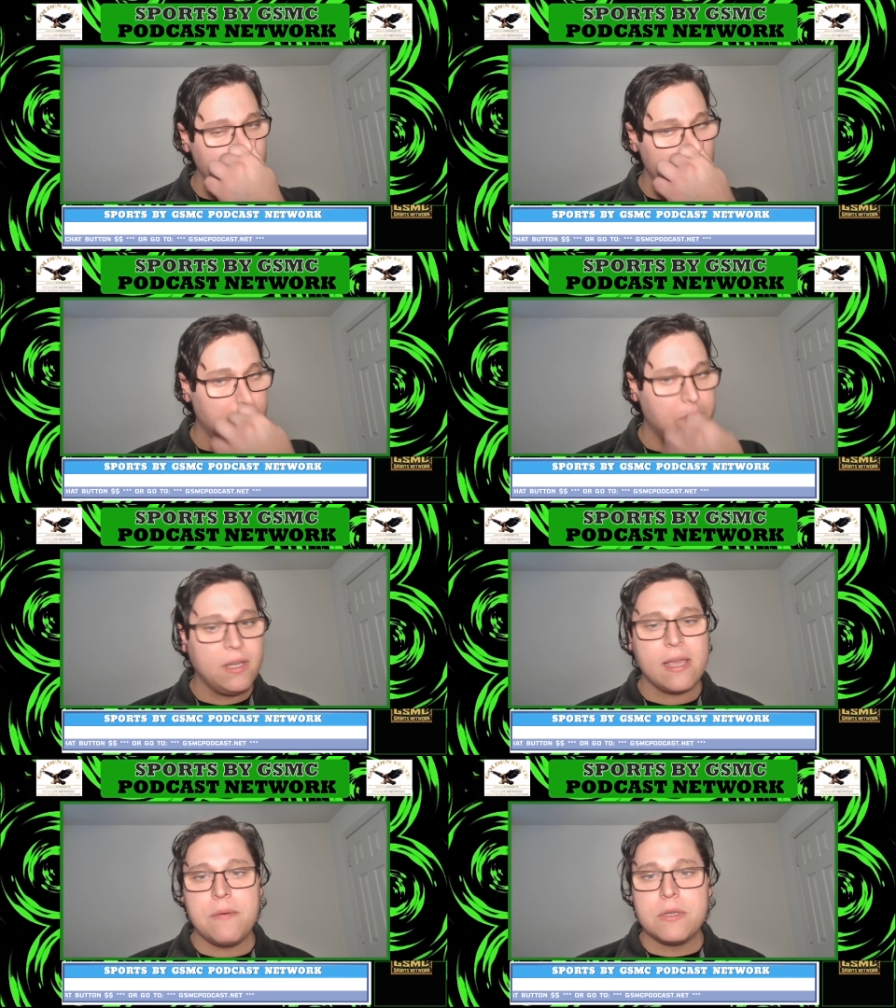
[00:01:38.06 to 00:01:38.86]
But
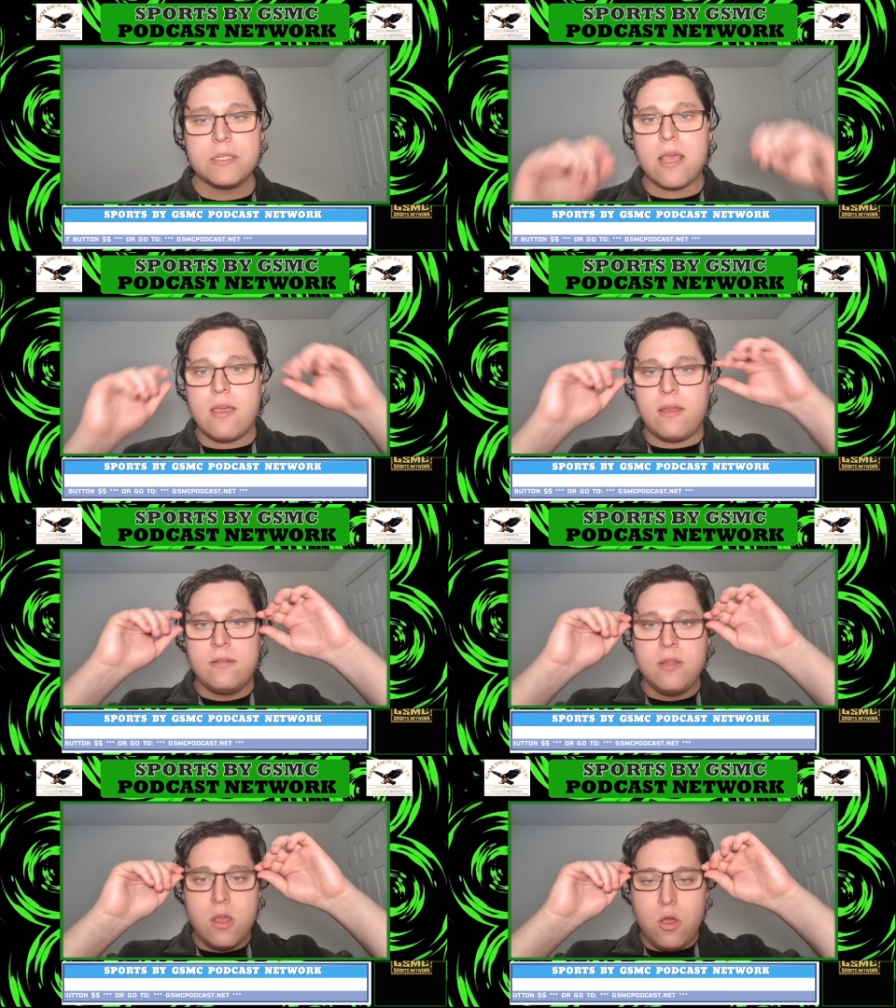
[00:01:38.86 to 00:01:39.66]
like I was saying,
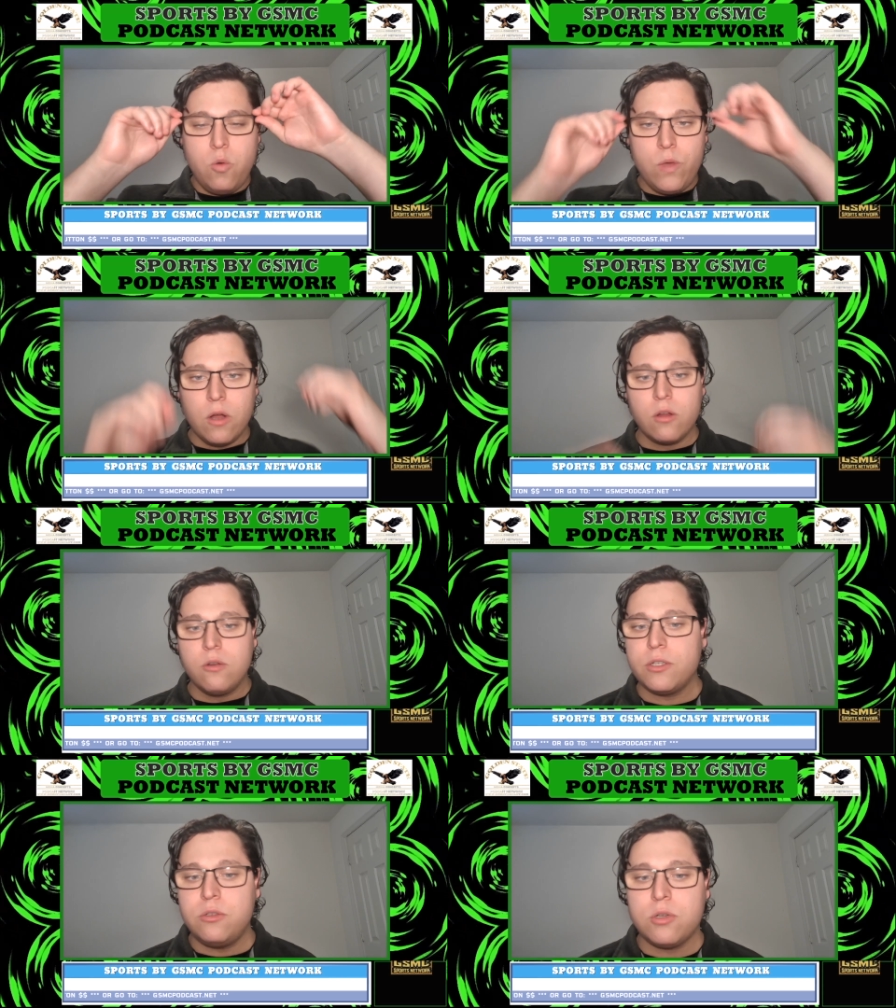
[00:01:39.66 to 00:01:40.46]
we are
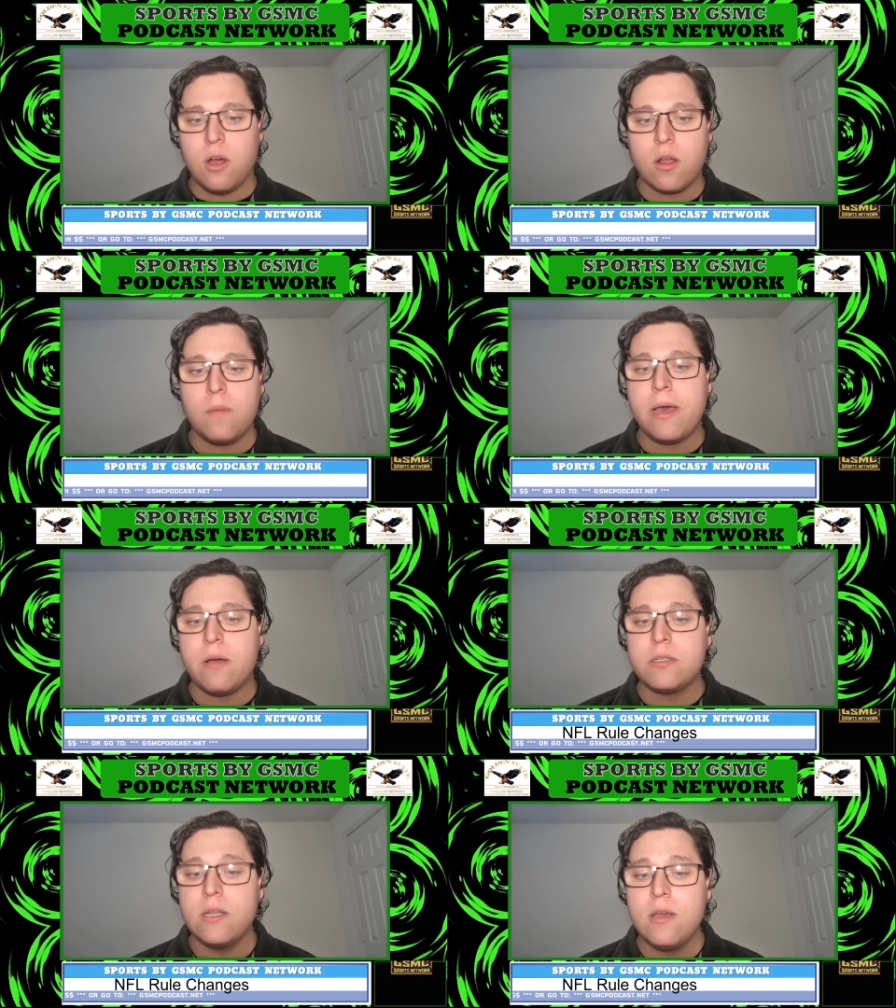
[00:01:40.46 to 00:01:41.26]
going to talk about